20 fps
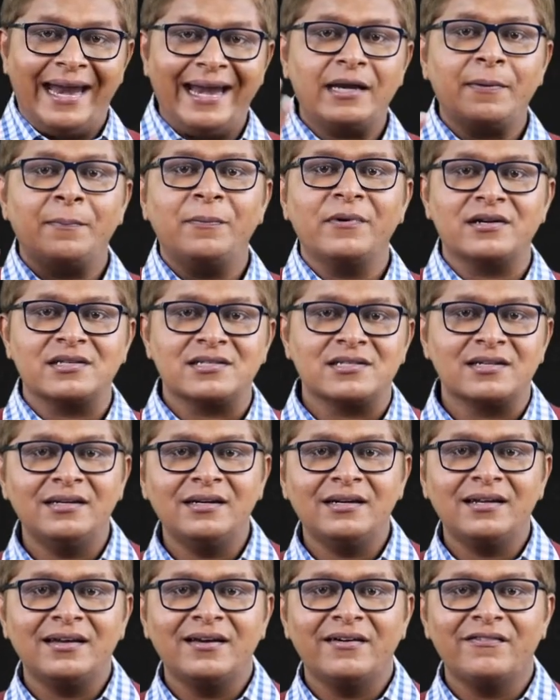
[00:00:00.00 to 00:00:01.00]

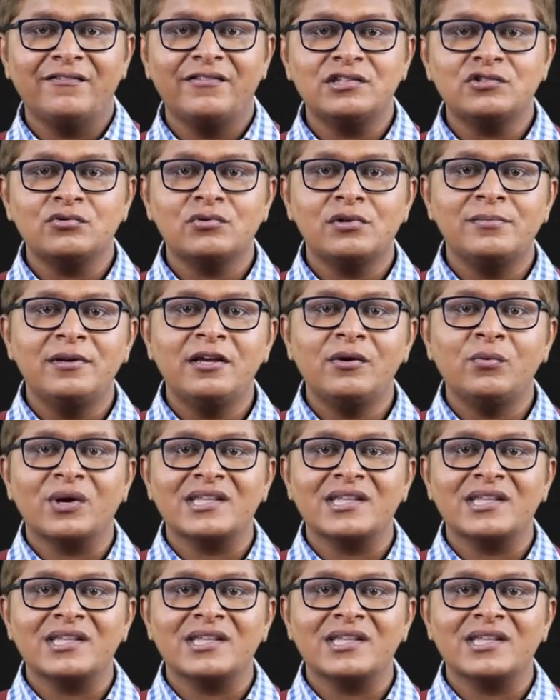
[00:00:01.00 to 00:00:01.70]
8%, which will be